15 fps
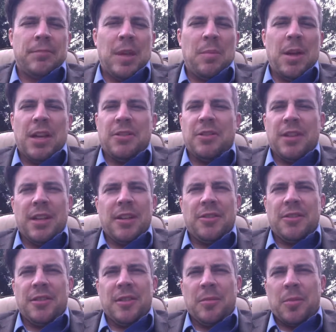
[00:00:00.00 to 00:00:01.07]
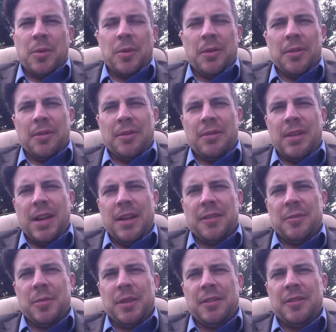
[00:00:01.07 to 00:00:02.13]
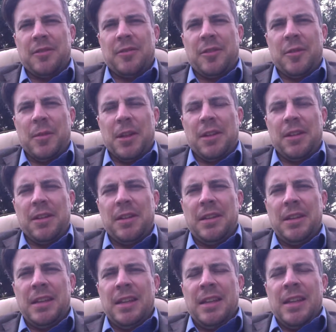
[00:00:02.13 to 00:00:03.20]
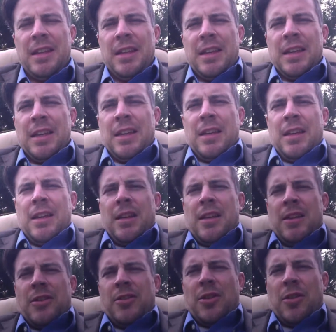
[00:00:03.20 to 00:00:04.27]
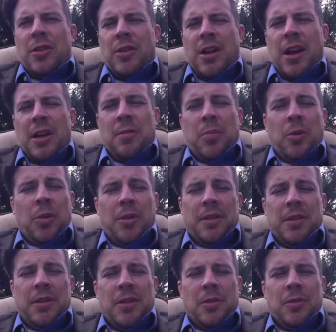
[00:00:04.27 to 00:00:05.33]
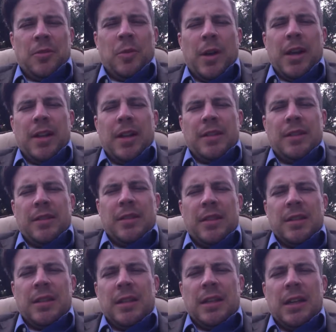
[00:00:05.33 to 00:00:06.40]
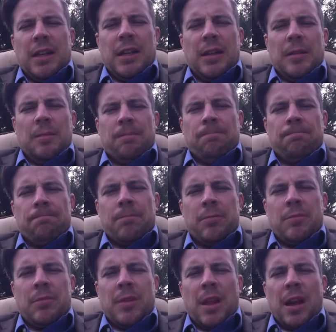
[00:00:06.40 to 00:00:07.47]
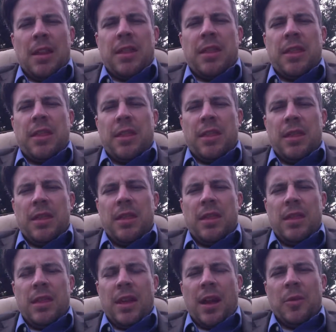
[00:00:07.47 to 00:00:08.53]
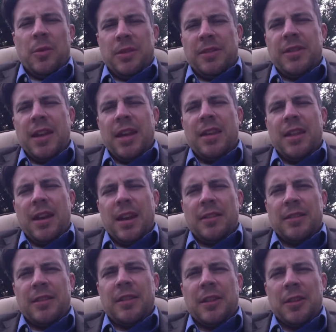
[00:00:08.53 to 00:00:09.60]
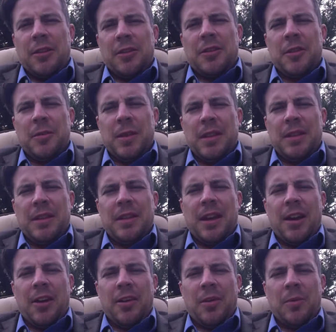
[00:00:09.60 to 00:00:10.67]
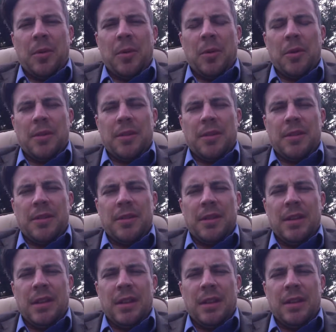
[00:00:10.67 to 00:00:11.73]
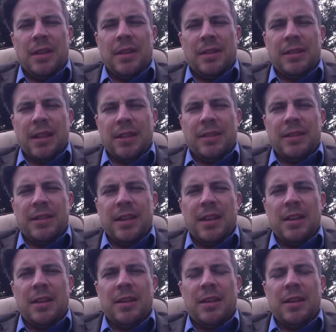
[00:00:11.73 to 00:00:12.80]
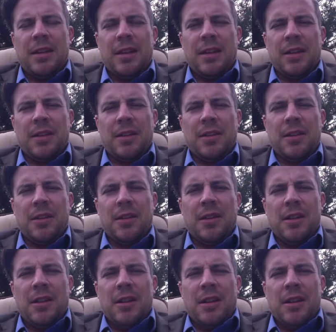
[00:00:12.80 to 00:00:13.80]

imagination, important aspects of humanity. So they're not important in those ways. Um, I I would say that it's clear to me that they are important in the sense that they're